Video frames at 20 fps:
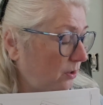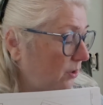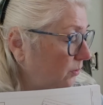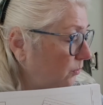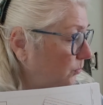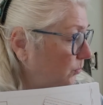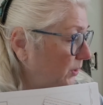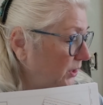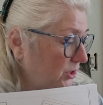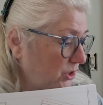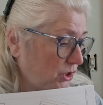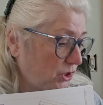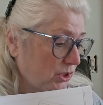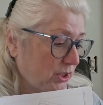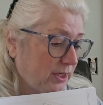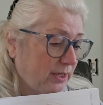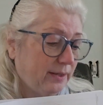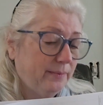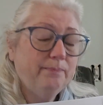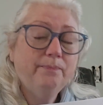on which
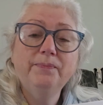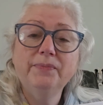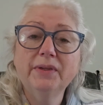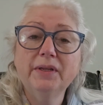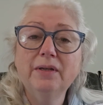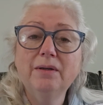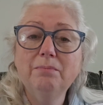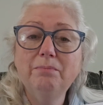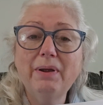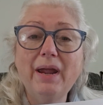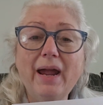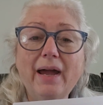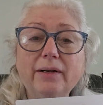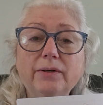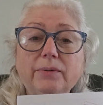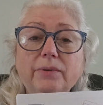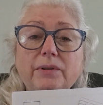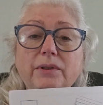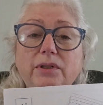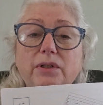
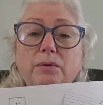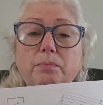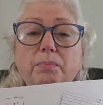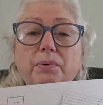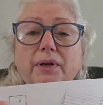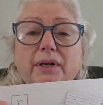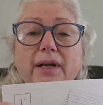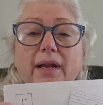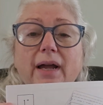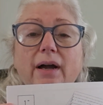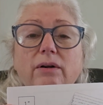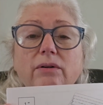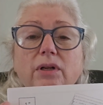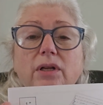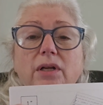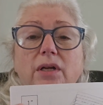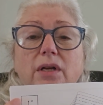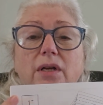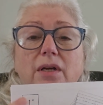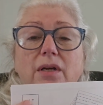pattern you print out.
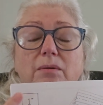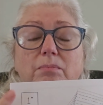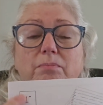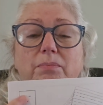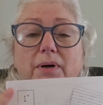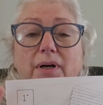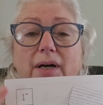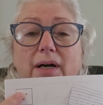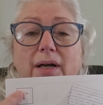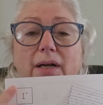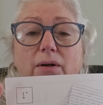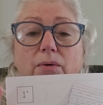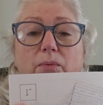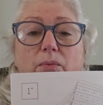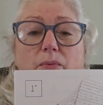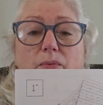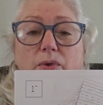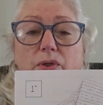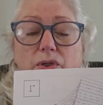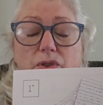But
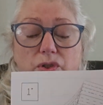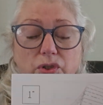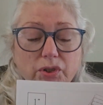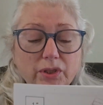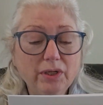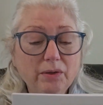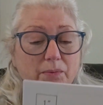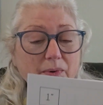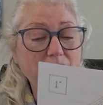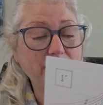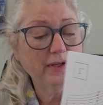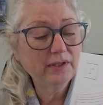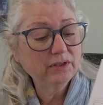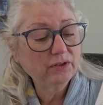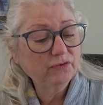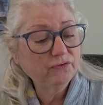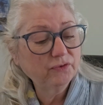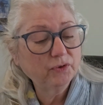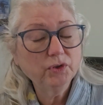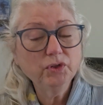usually within the
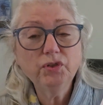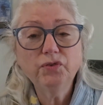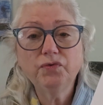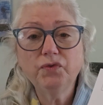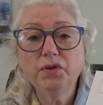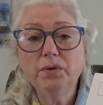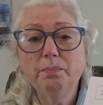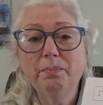first few